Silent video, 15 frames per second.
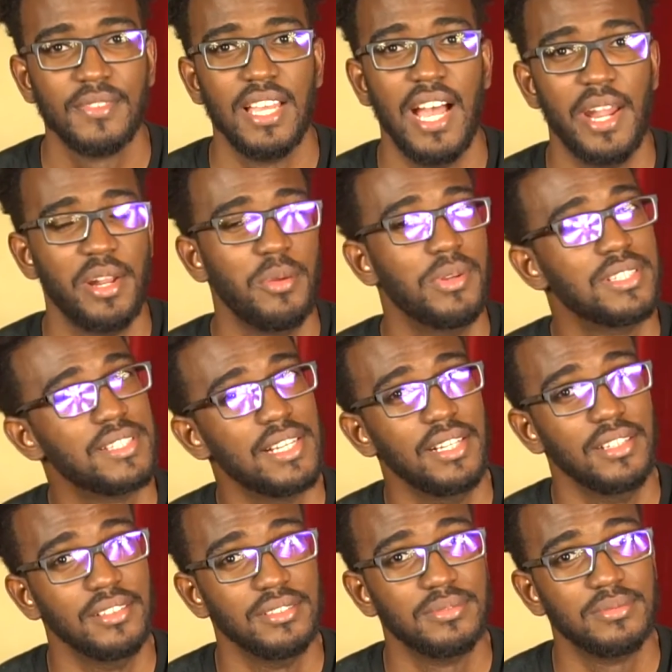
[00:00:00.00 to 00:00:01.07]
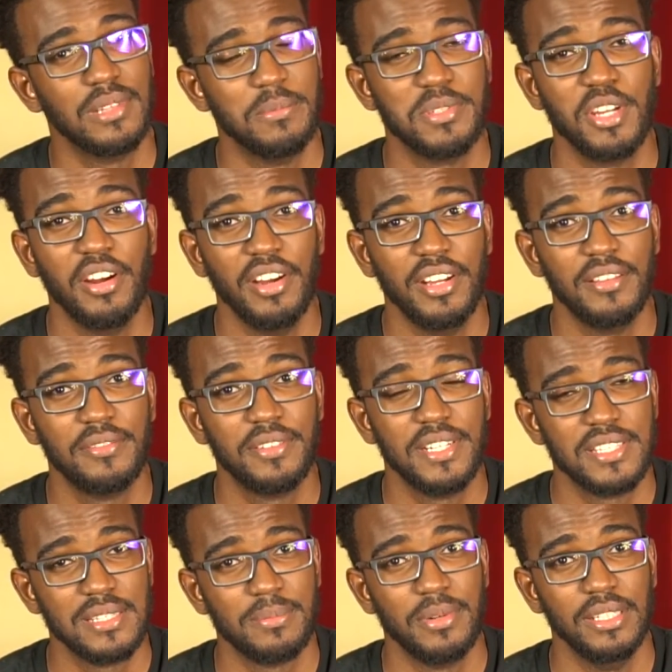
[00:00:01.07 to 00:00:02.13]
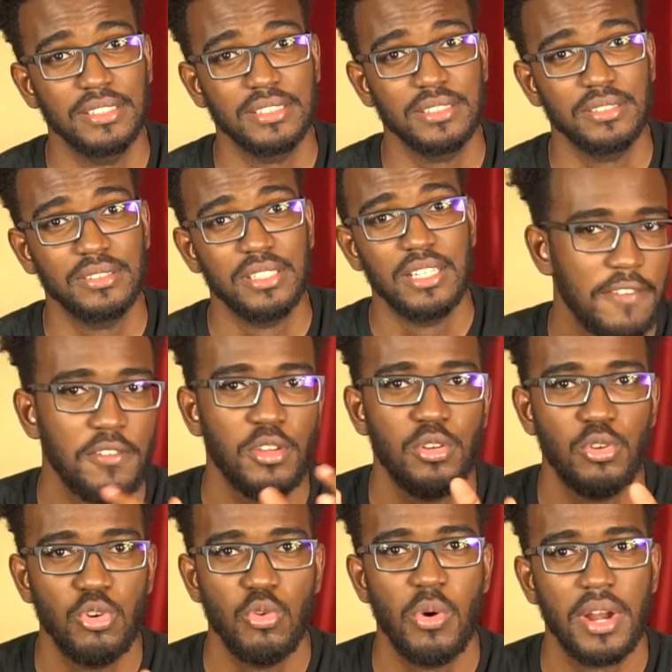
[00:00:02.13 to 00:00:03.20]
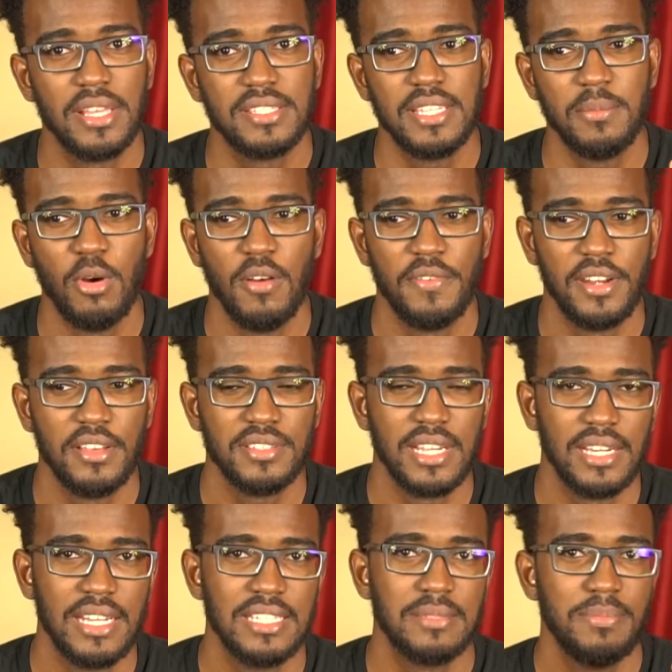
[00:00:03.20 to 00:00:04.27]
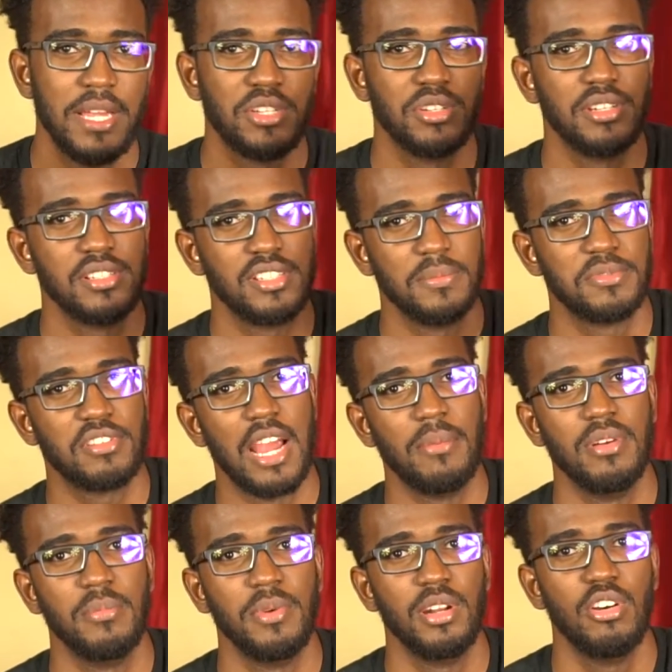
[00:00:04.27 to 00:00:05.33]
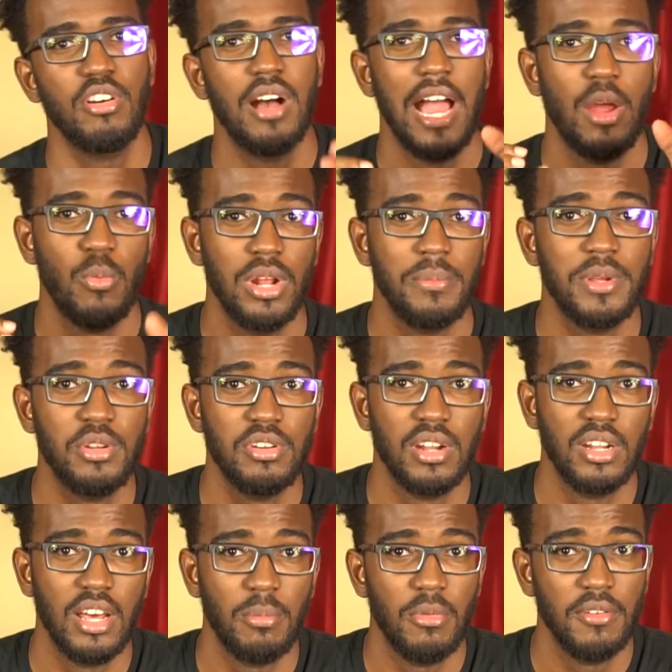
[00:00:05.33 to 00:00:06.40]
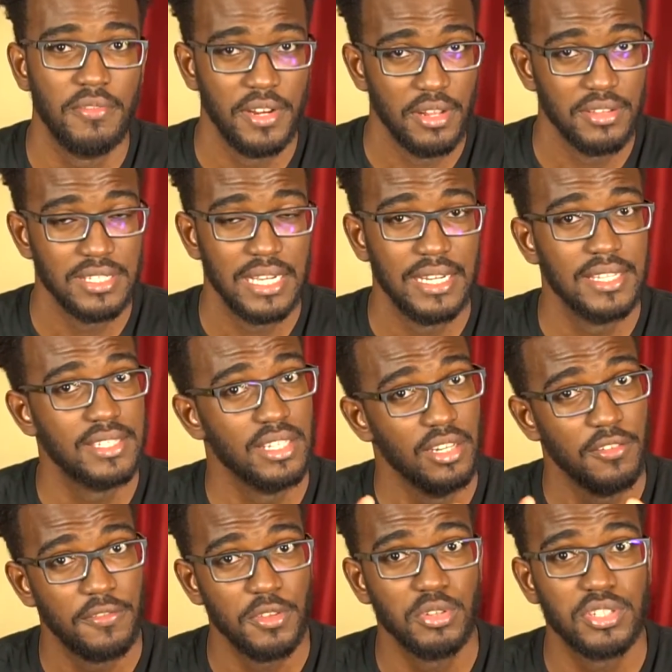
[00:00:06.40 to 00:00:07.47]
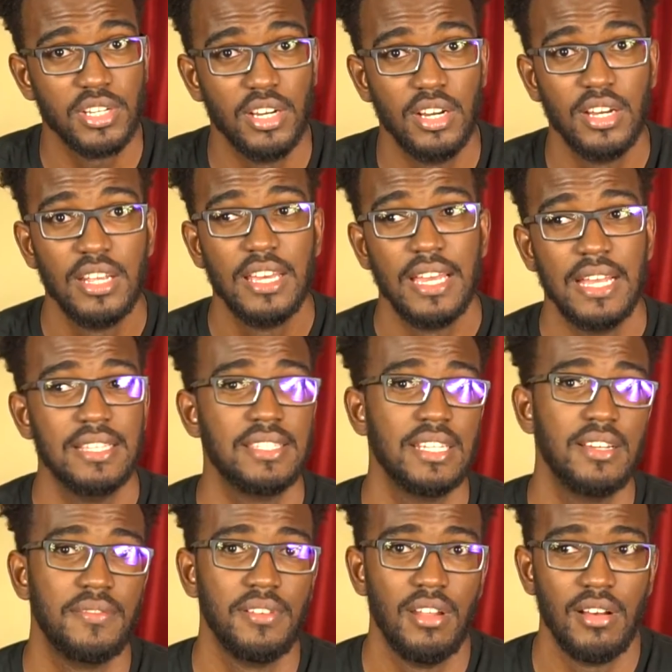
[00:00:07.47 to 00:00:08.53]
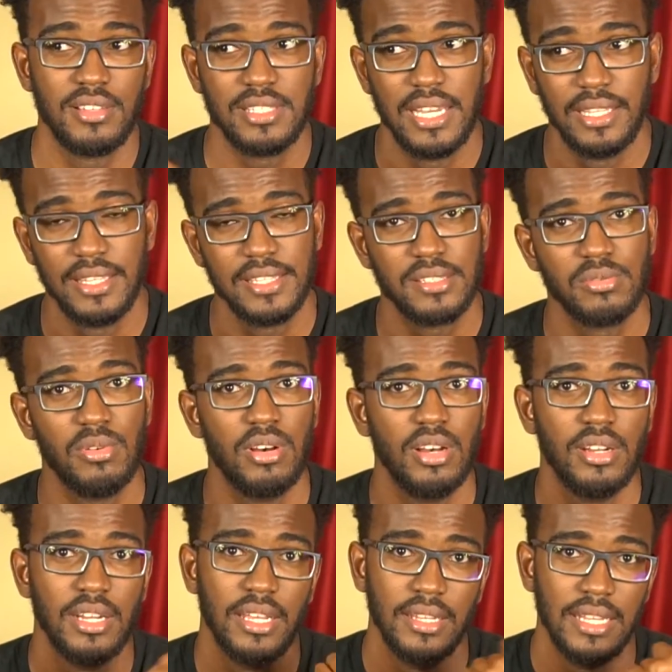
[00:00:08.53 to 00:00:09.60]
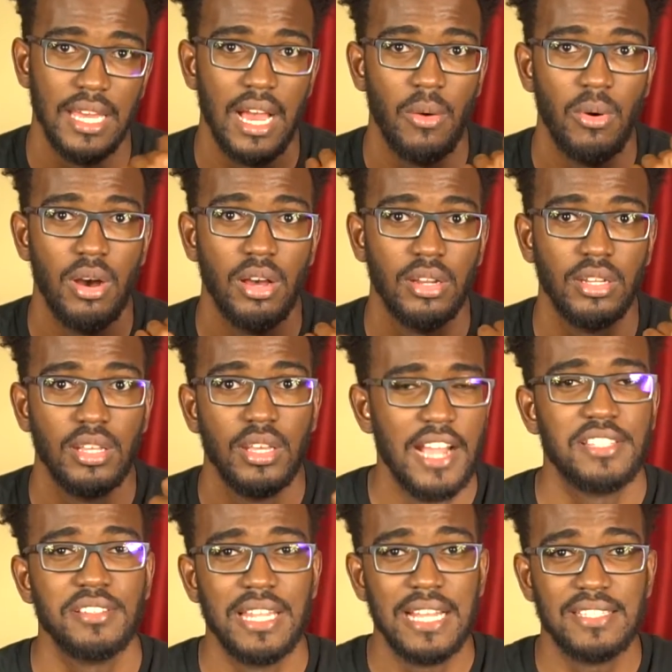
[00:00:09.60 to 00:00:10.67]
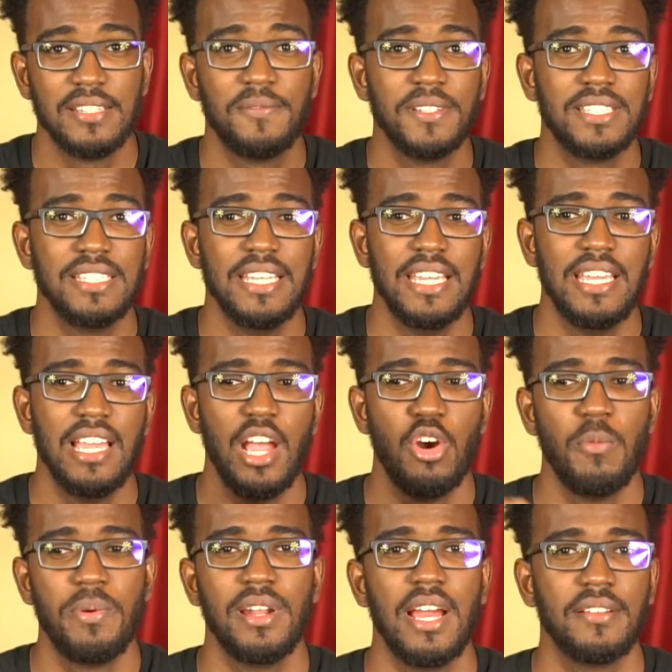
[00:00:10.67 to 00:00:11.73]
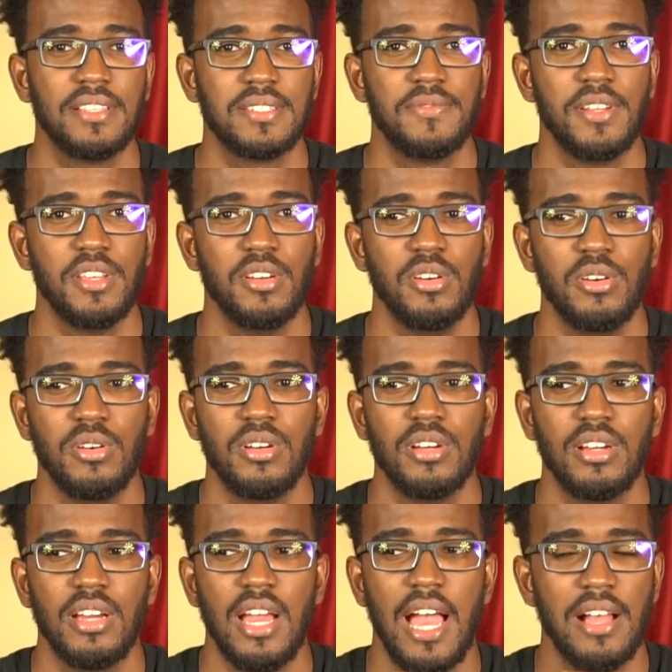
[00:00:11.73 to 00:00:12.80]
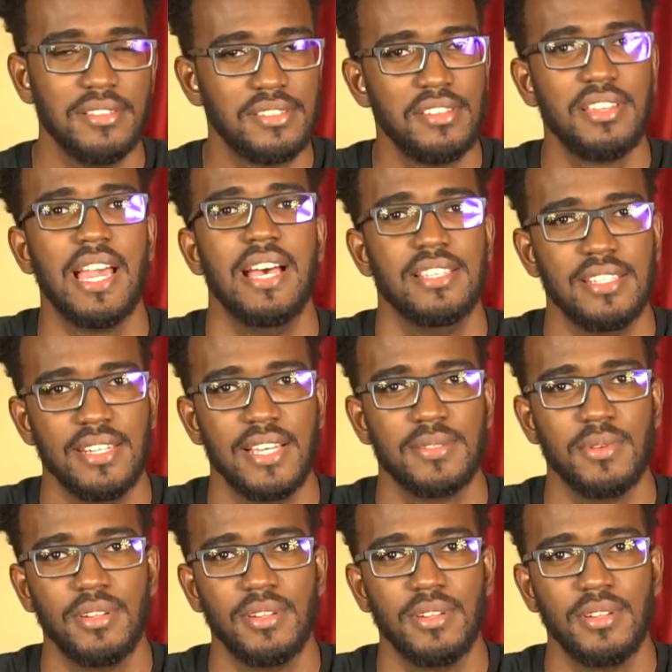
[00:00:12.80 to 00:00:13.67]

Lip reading: I don't know what to tell you. I'm sorry for disappointing you. If you do want to see more videos like this, make sure to subscribe down below. I will be doing a lot more videos like this in the future instead of vlogs like this one and that one. Alright, so that's it for today. I hope you liked this video. I'll see you guys in the next